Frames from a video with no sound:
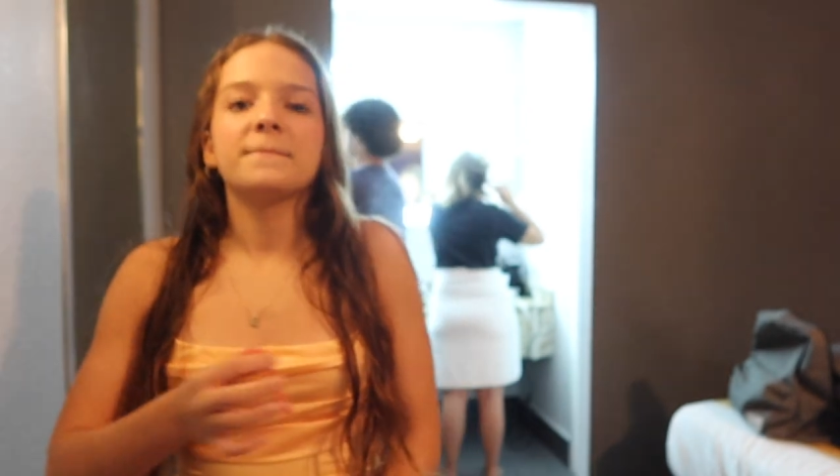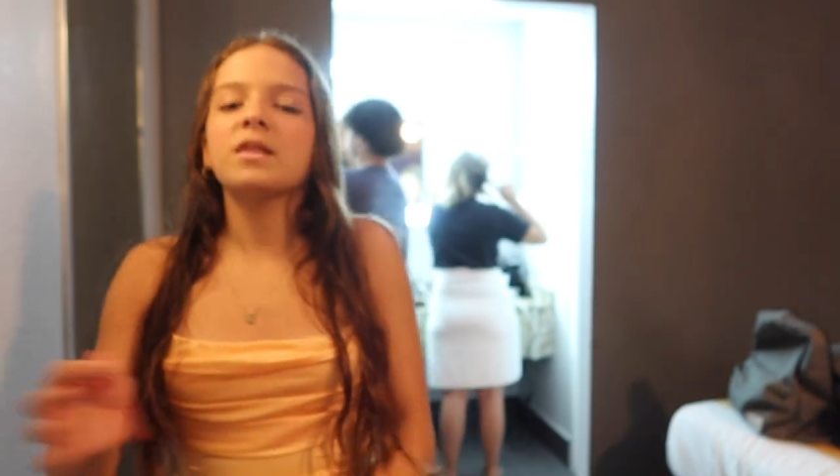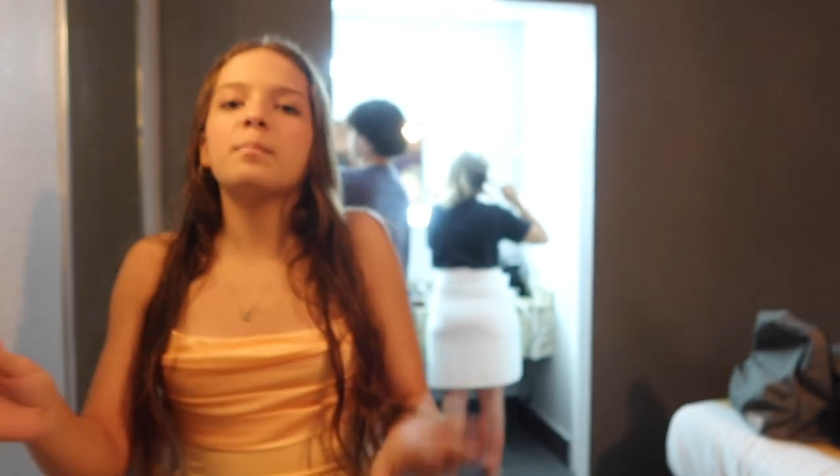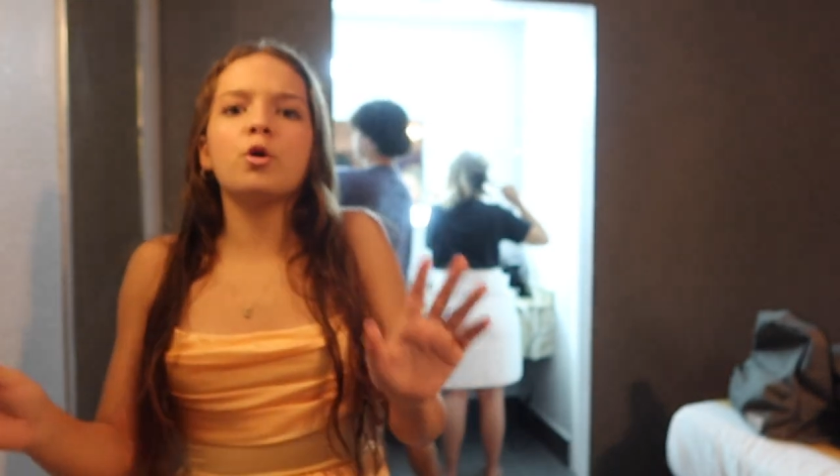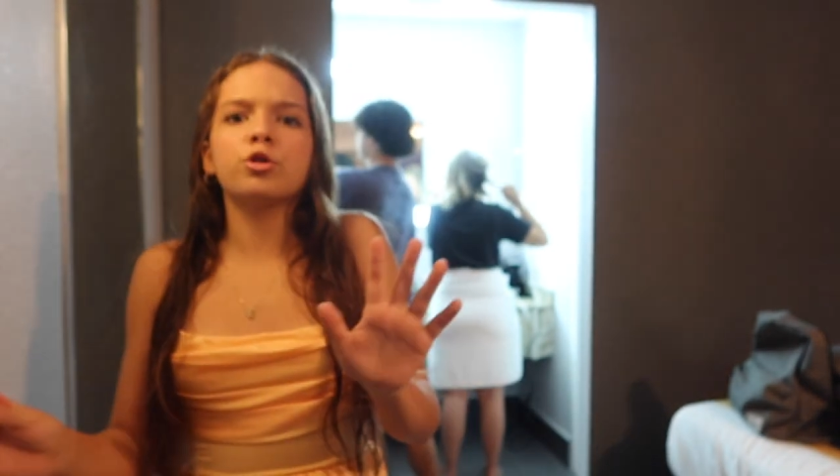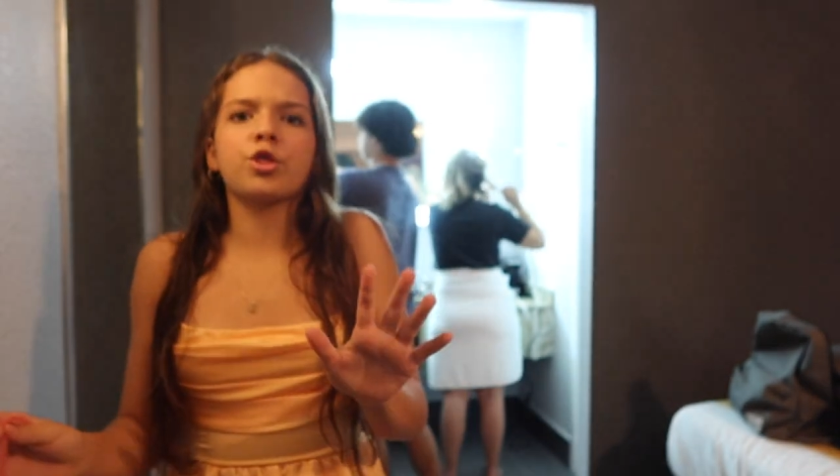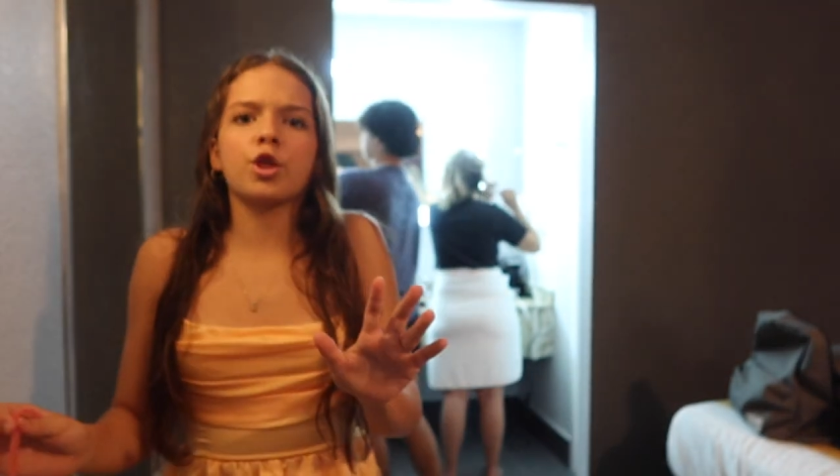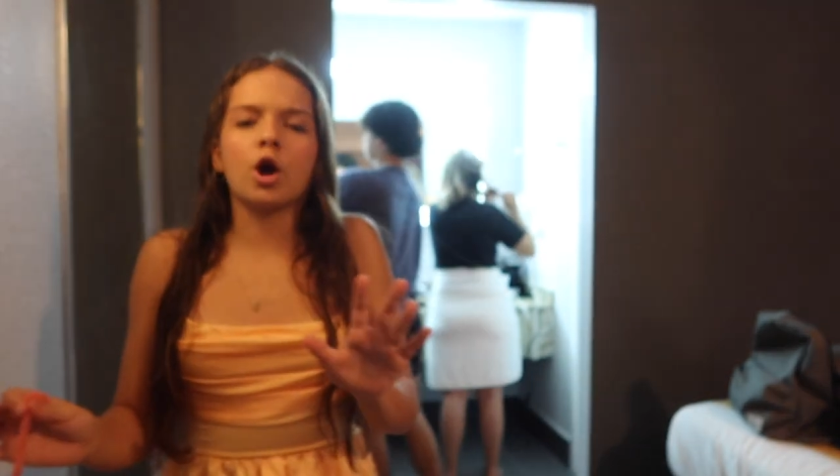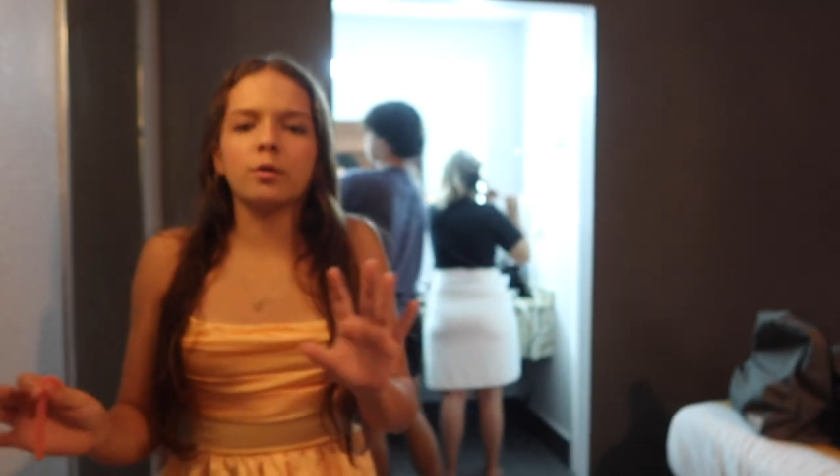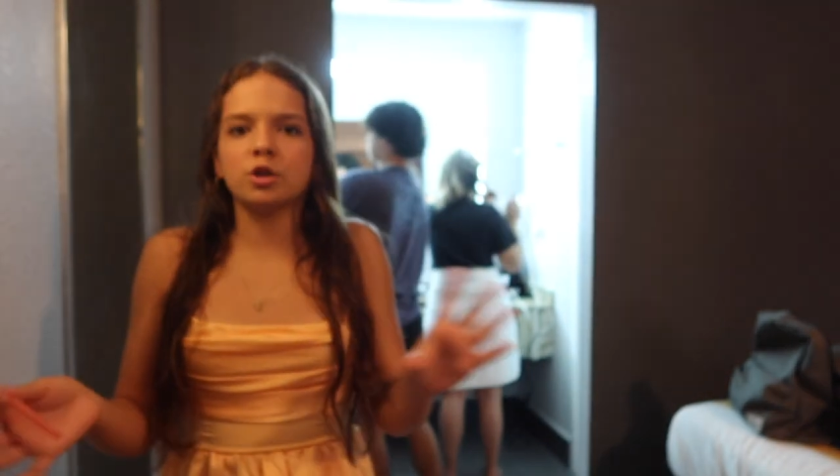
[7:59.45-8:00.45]
they both
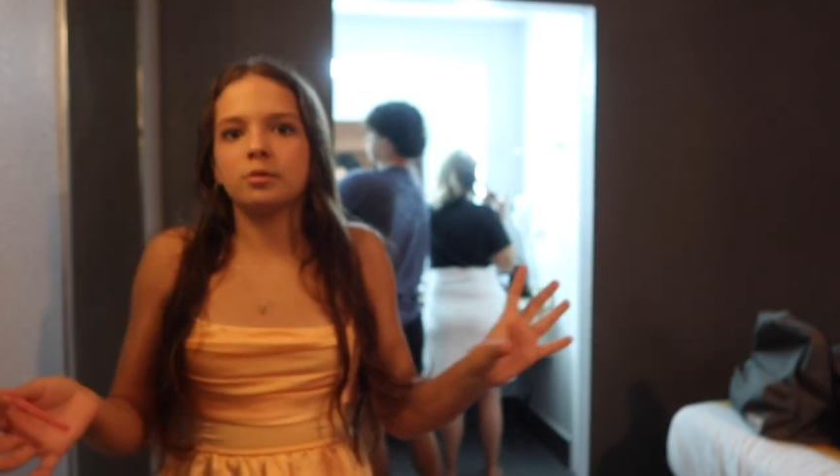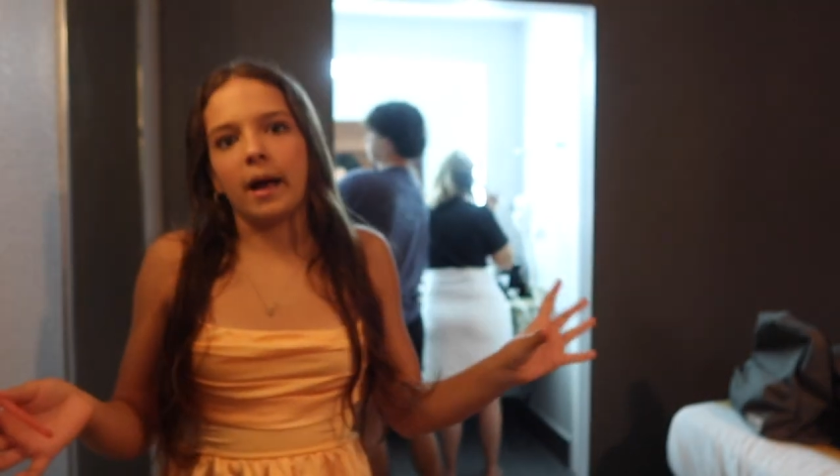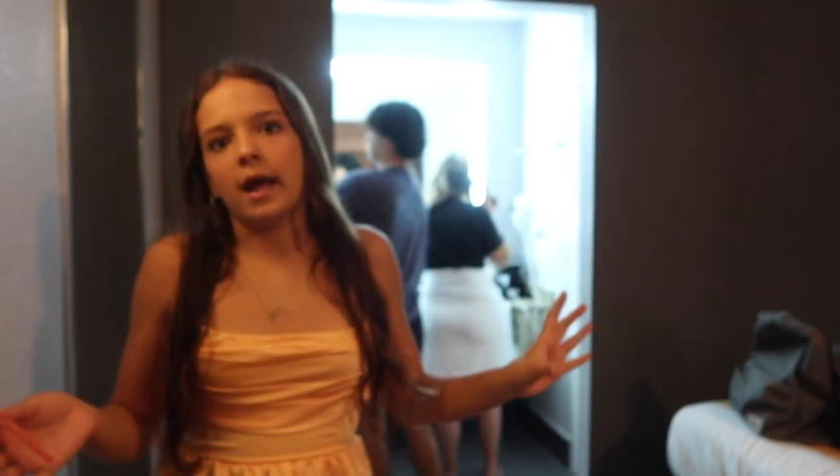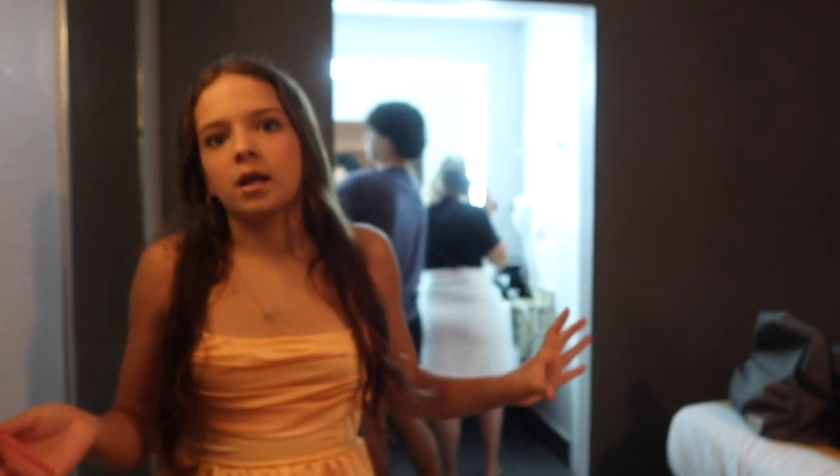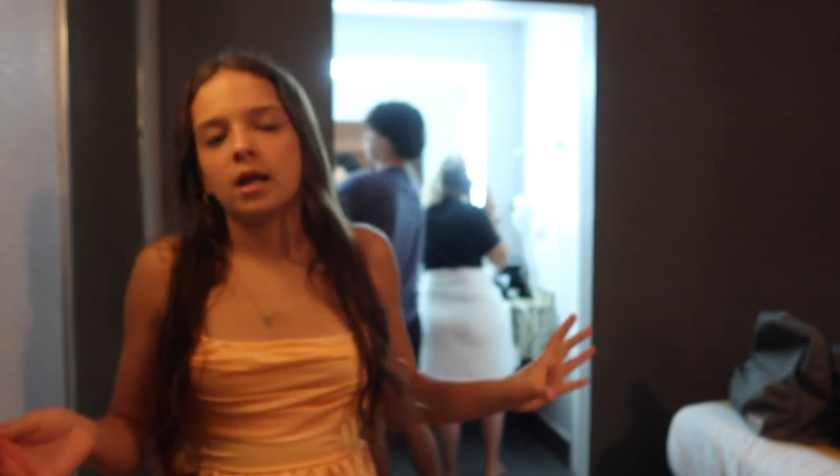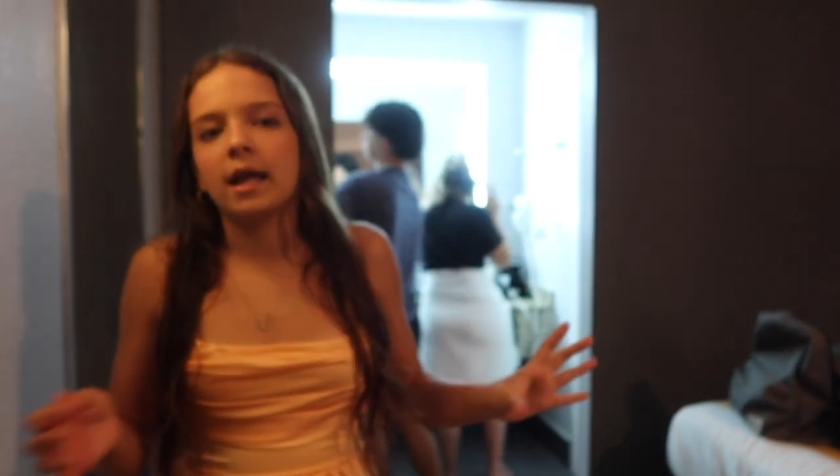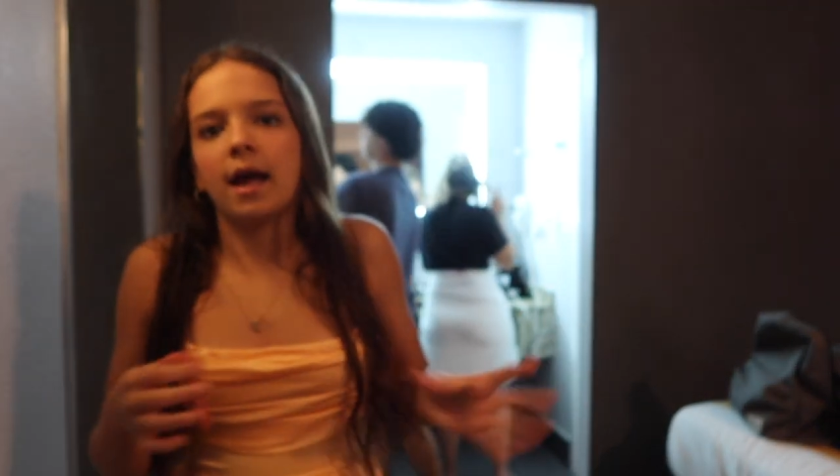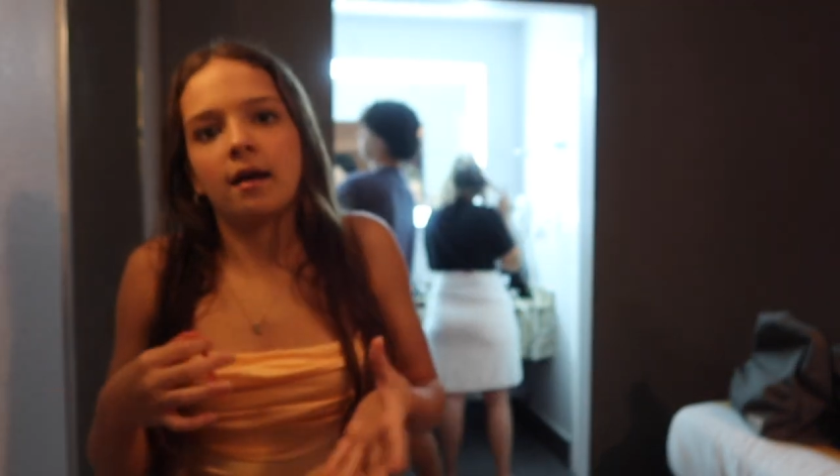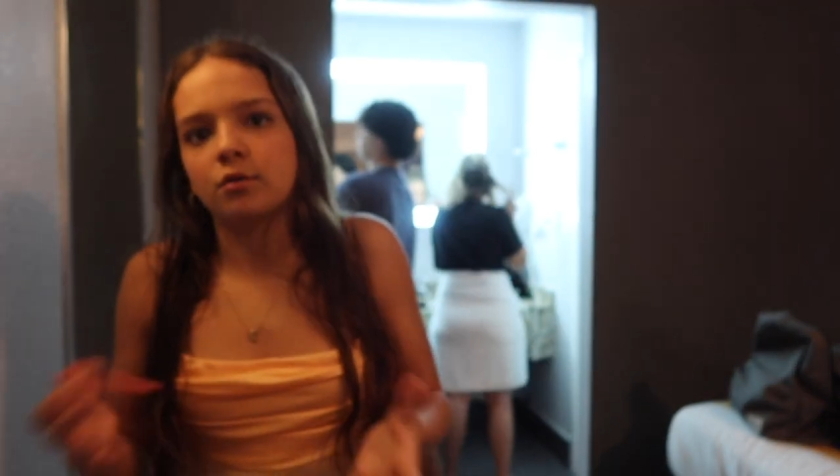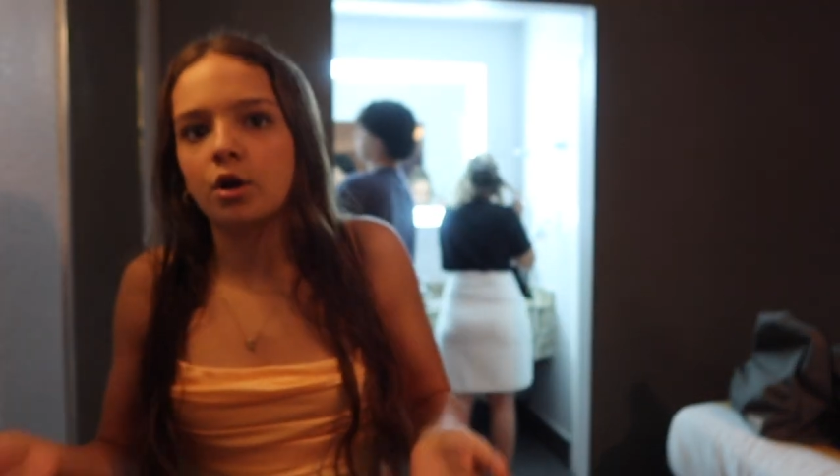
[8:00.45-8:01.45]
are just bad, and
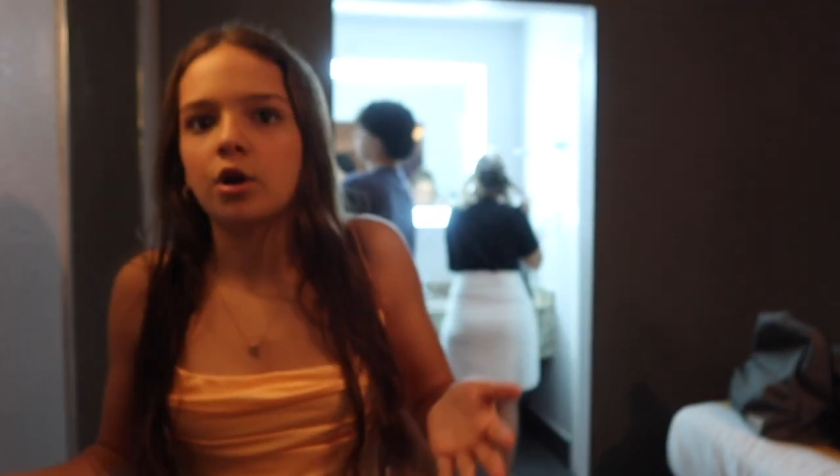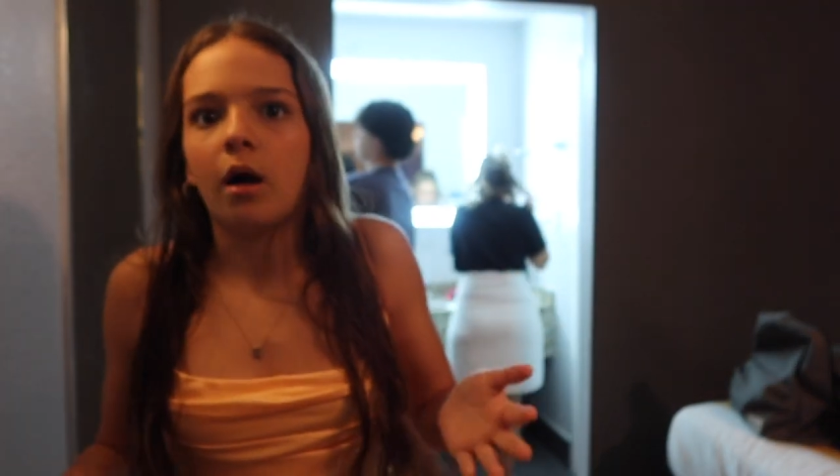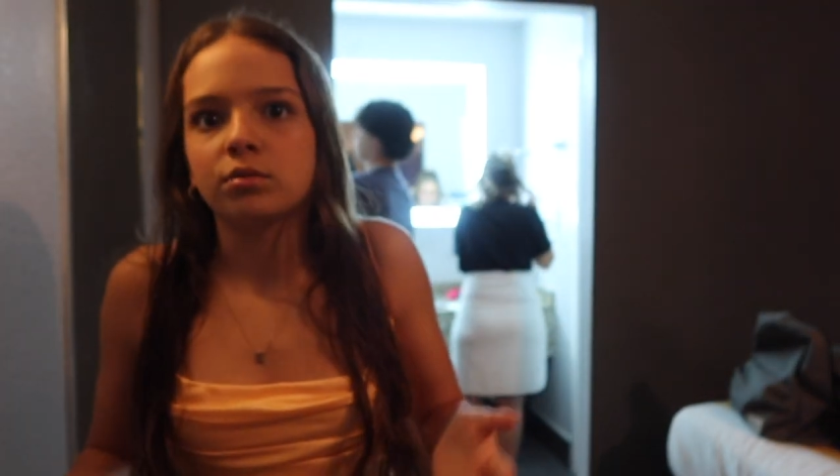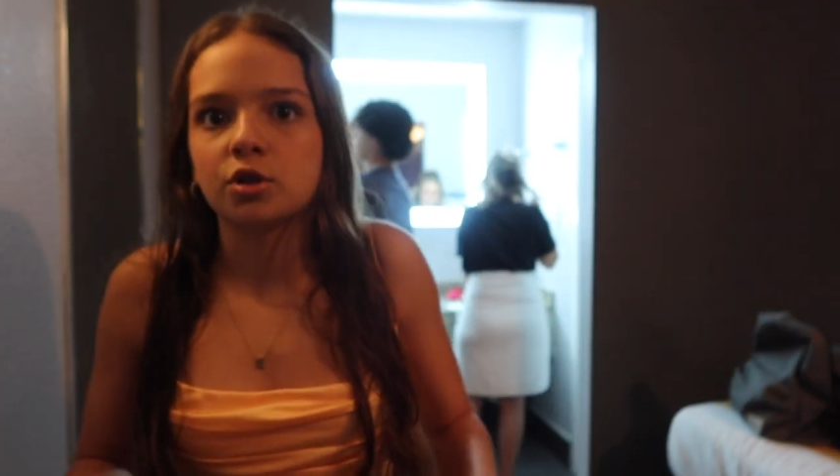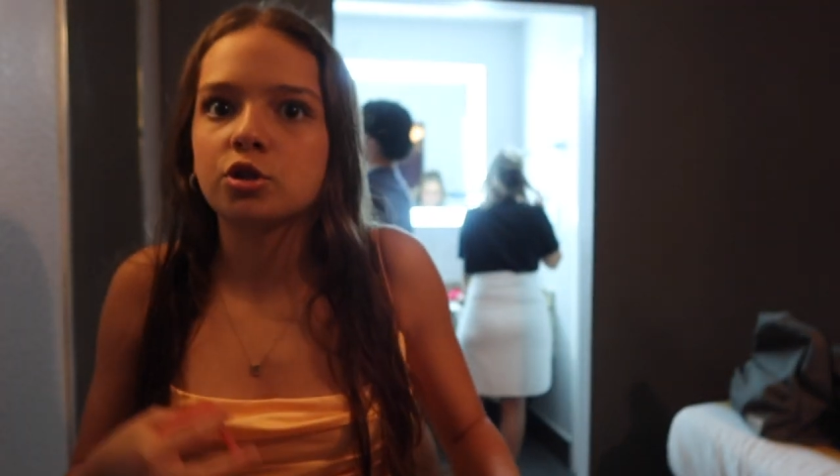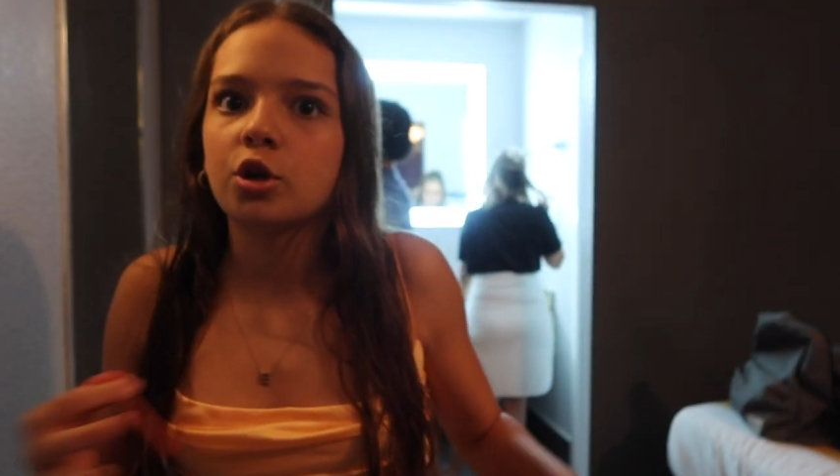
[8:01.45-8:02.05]
I have no other option.